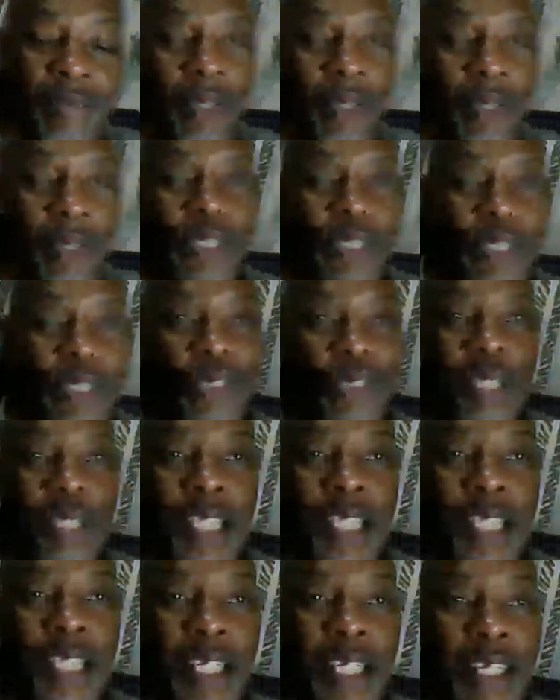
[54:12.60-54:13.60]
be on the streets
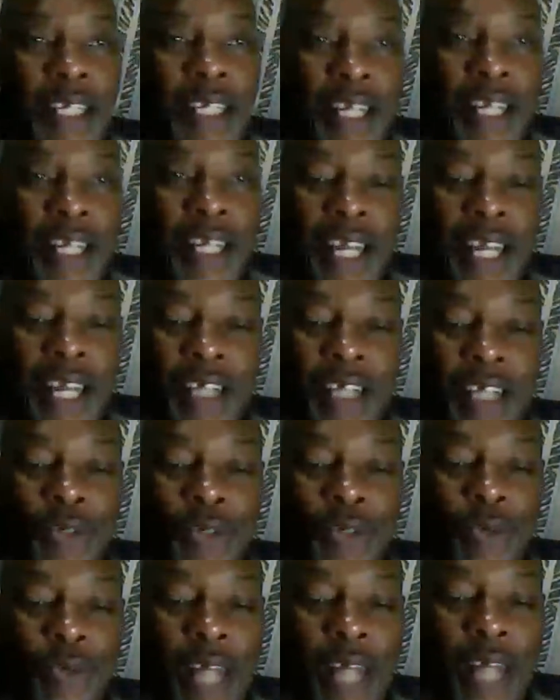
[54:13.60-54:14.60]
in a
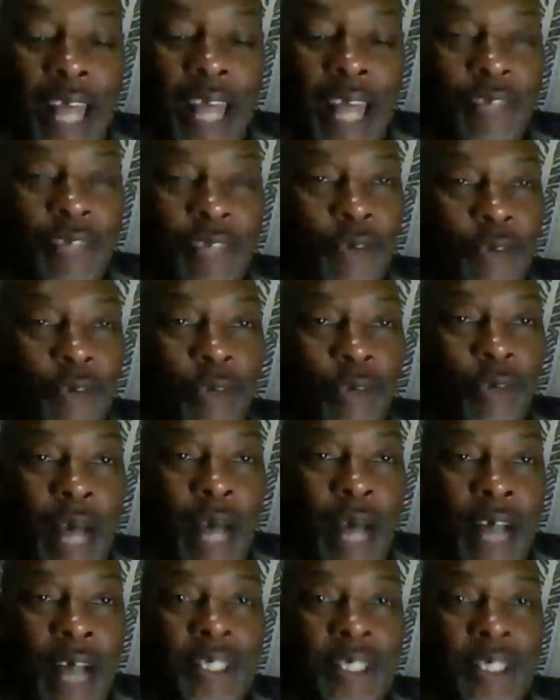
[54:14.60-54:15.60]
country that has affordable
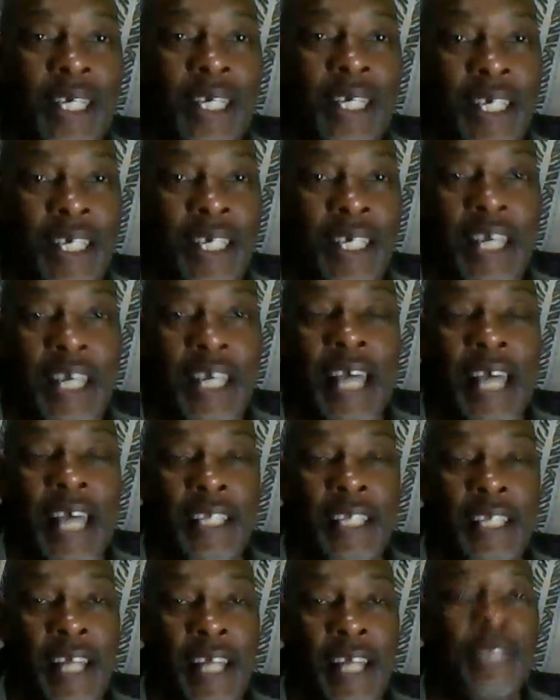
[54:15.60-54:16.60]
housing, and Kenya has
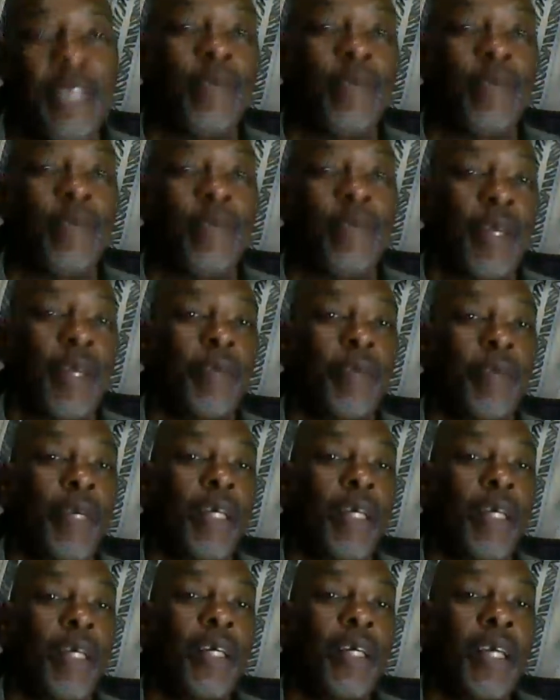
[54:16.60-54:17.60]
lots of them.
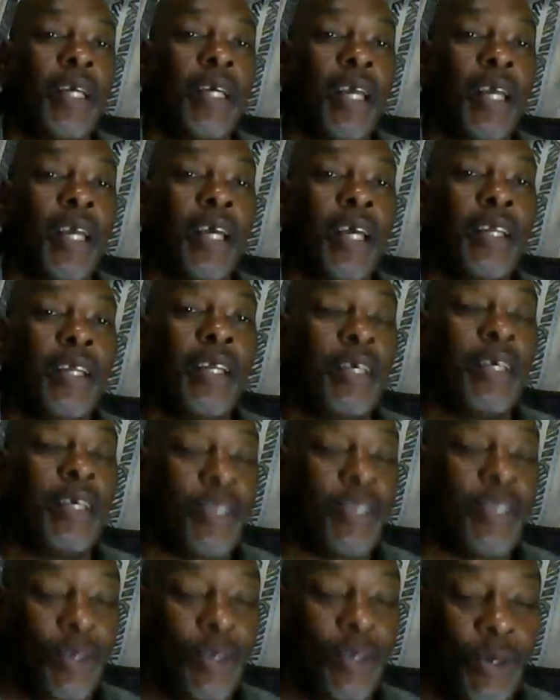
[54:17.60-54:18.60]
And so
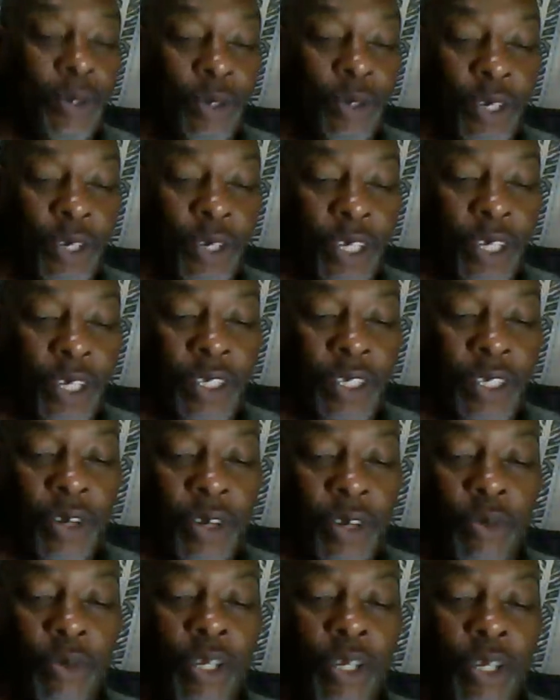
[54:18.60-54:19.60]
it's not really
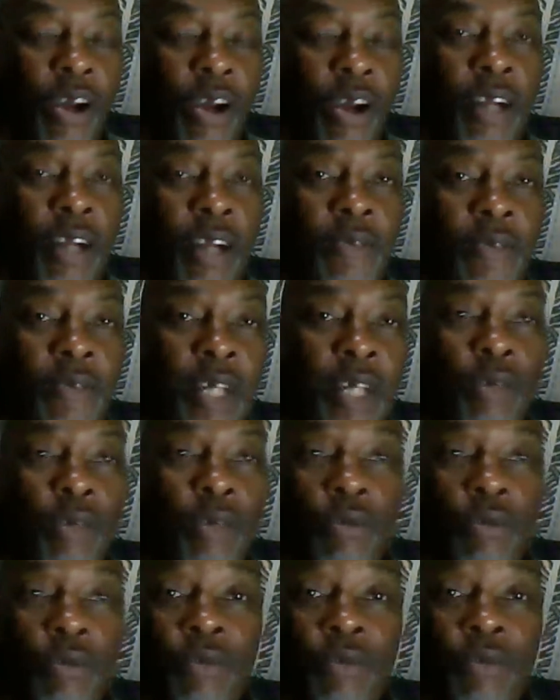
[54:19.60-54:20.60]
hard to find a room for
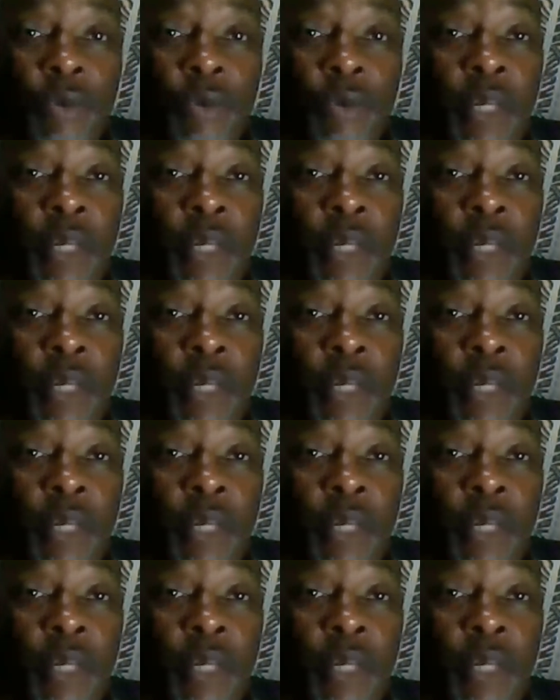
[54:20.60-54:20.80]
rent